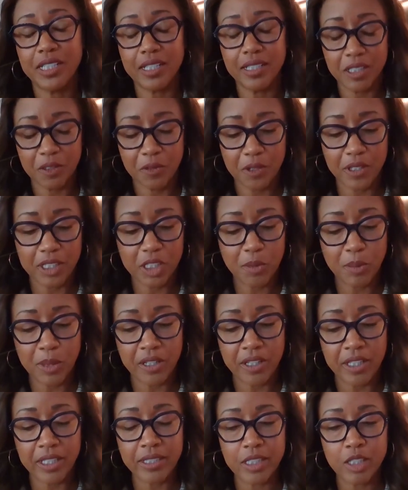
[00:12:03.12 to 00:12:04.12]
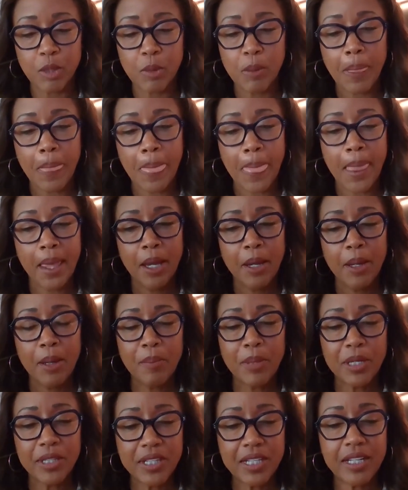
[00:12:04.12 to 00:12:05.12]
had a different experience.
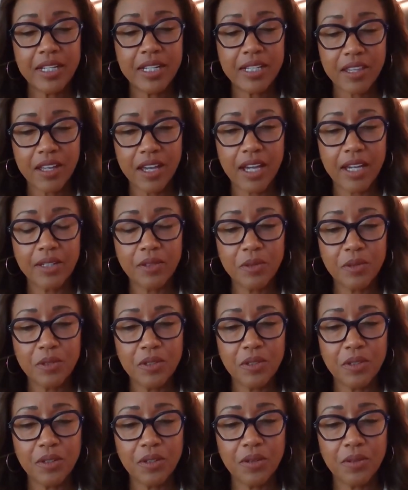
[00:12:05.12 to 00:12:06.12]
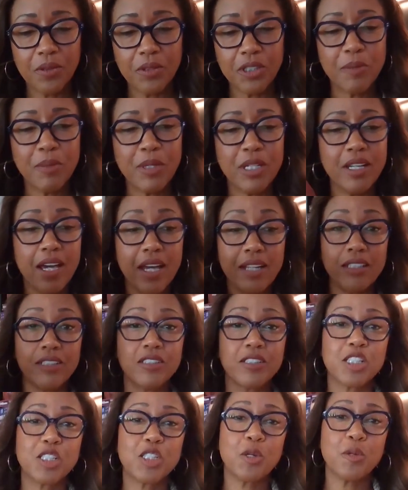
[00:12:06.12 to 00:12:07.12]
But then I thought, well, let me not
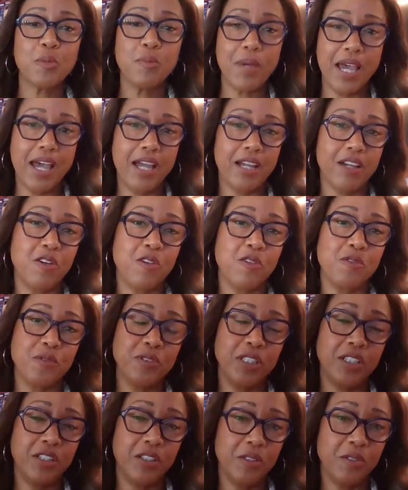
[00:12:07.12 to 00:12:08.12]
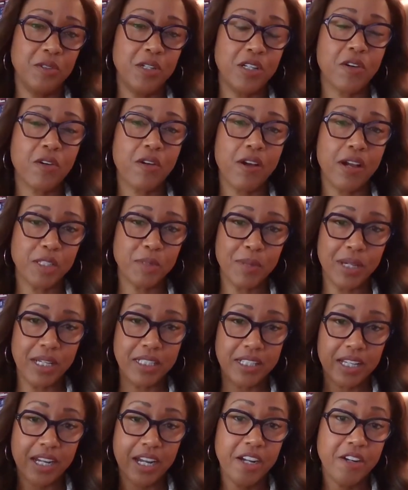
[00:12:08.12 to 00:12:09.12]
look so back over, across my
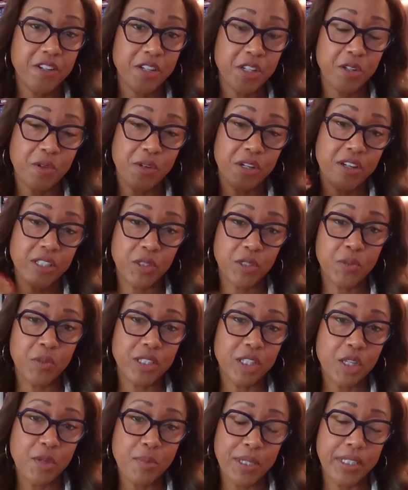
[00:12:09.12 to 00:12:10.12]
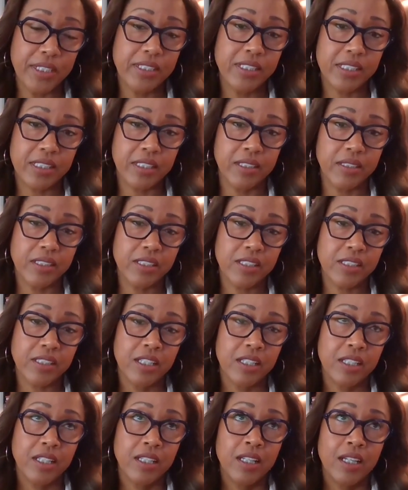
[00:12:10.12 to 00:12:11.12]
entire career. It's really been since
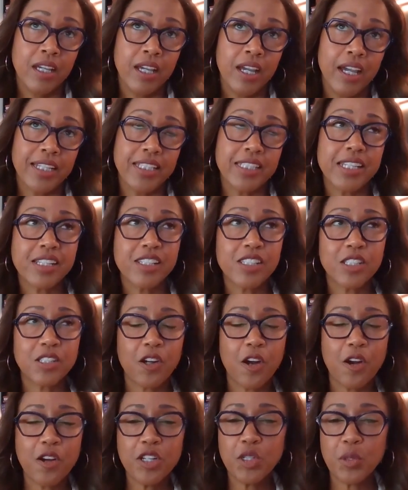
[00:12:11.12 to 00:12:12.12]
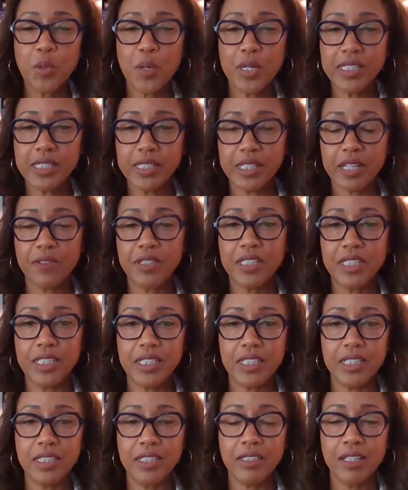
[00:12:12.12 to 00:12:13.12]
I'd say it started
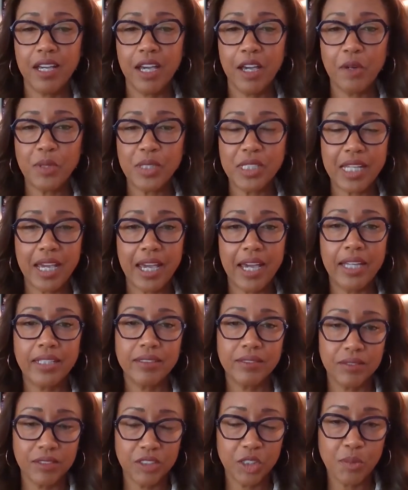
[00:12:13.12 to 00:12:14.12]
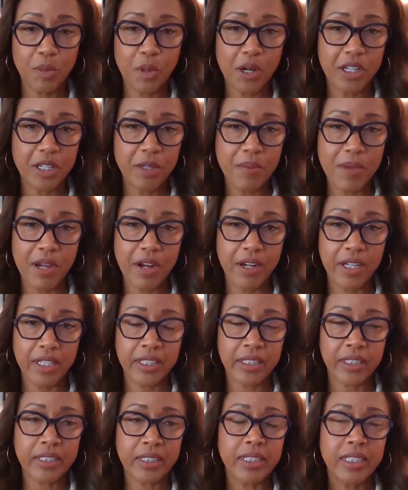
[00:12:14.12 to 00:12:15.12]
2017. I was at Good Morning
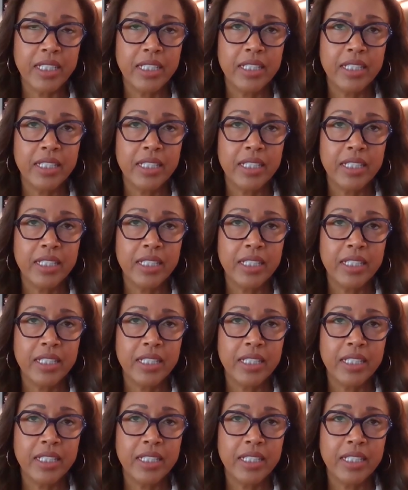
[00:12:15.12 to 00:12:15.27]
America,